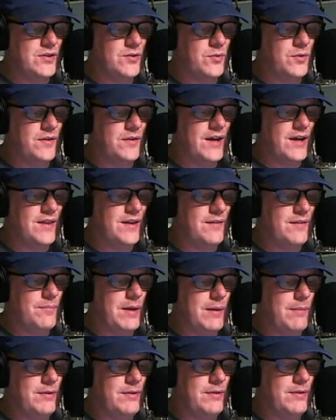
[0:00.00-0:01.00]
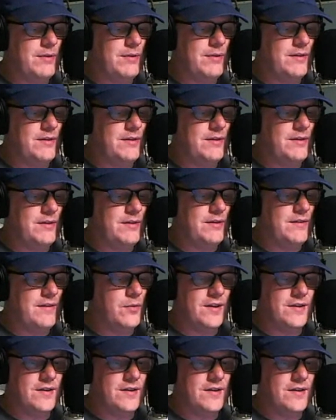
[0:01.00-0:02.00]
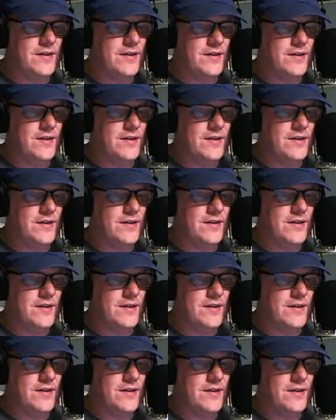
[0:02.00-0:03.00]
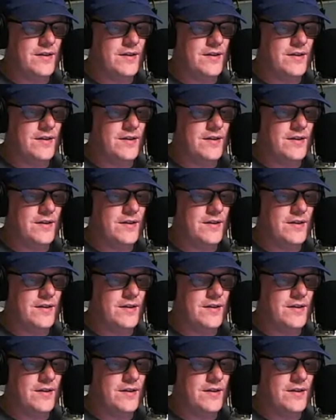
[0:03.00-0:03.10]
Where I think maybe Taylor put it in there or something. So,